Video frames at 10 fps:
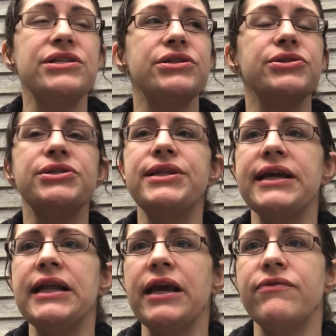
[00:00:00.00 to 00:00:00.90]
There's
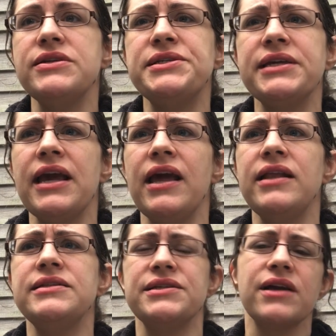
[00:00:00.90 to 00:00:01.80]
thickening of the
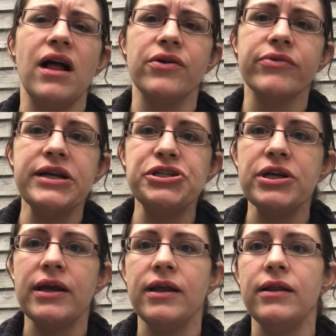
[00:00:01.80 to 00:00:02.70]
skin,
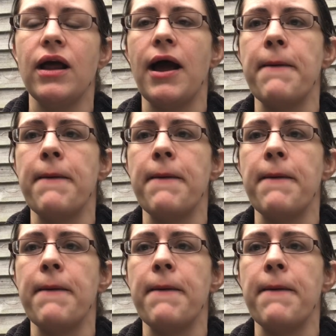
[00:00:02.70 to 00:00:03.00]
discoloration.